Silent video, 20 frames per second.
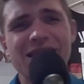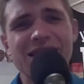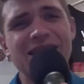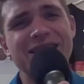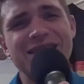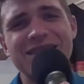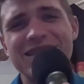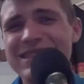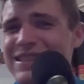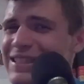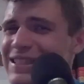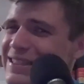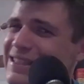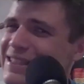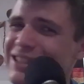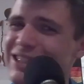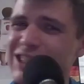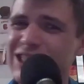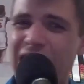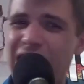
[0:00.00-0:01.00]
it's just a
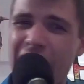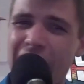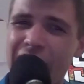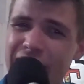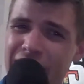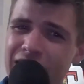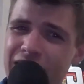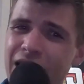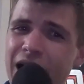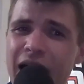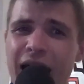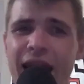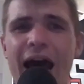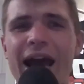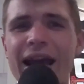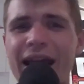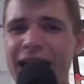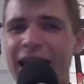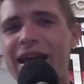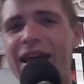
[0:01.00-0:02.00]
little shocking. And
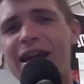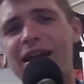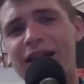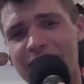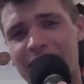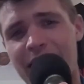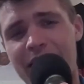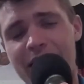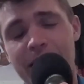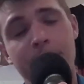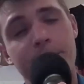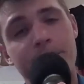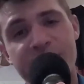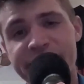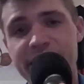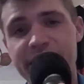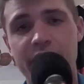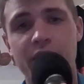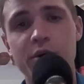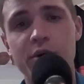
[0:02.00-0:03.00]
I get it. Like,
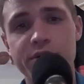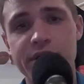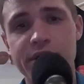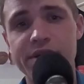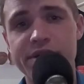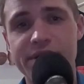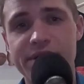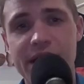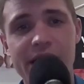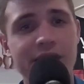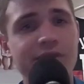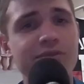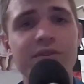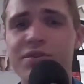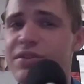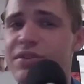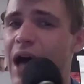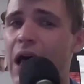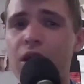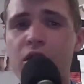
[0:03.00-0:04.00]
San Jose State's
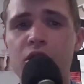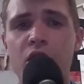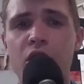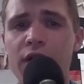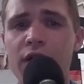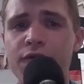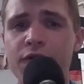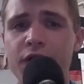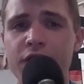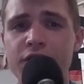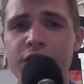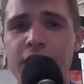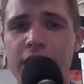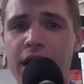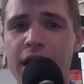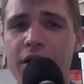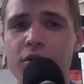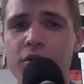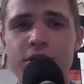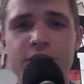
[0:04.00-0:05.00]
a solid offense,
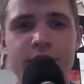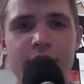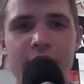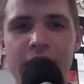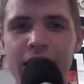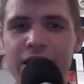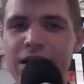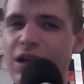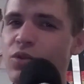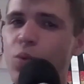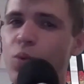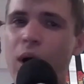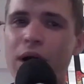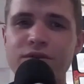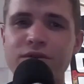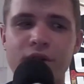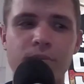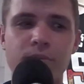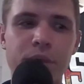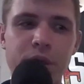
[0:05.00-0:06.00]
like I was saying. That's why
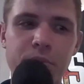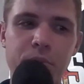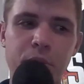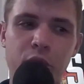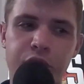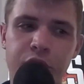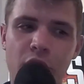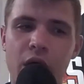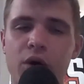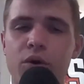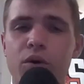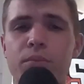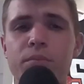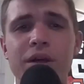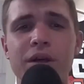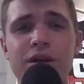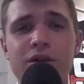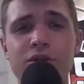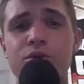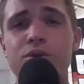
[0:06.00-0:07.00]
some people thought it would
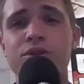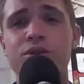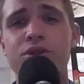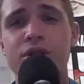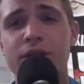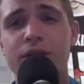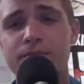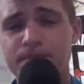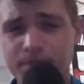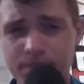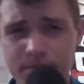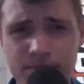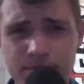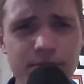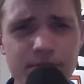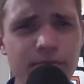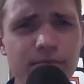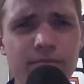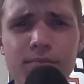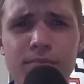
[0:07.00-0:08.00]
be interesting.
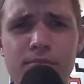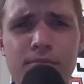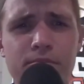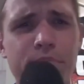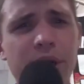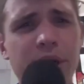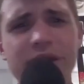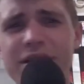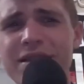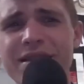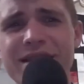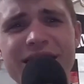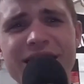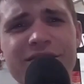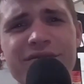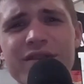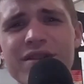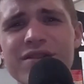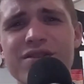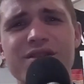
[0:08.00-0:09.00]
But the
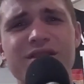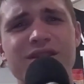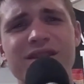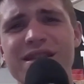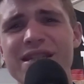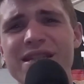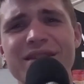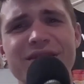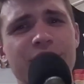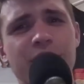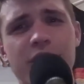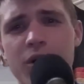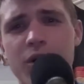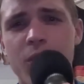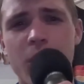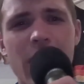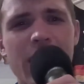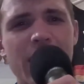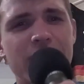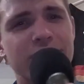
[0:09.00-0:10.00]
defense just didn't look
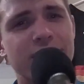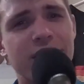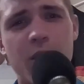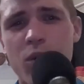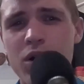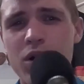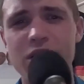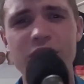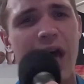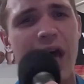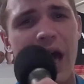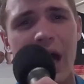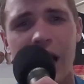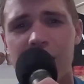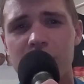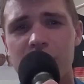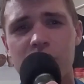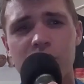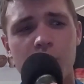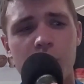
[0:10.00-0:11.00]
great. They weren't
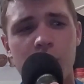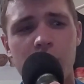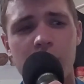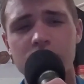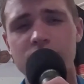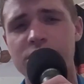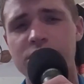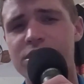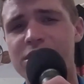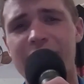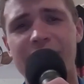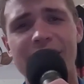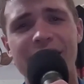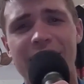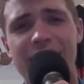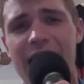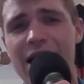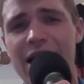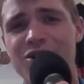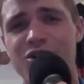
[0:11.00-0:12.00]
tackling well, just like
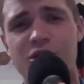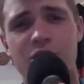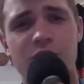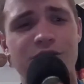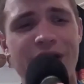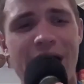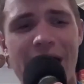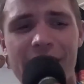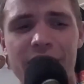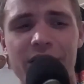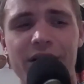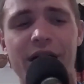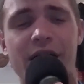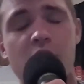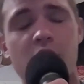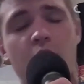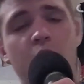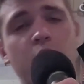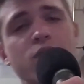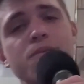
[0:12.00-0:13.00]
last year. Tackling had
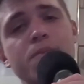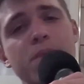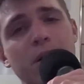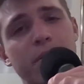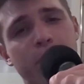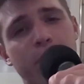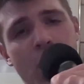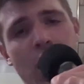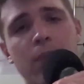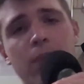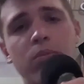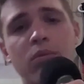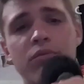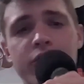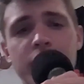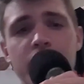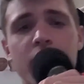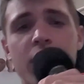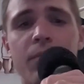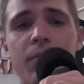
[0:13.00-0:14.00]
always been a problem
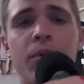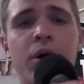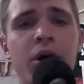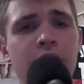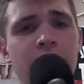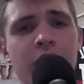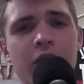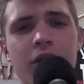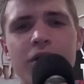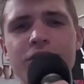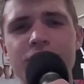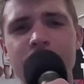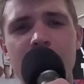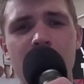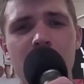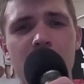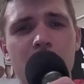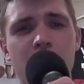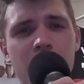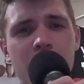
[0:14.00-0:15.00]
for them.
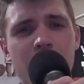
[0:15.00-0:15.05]
So,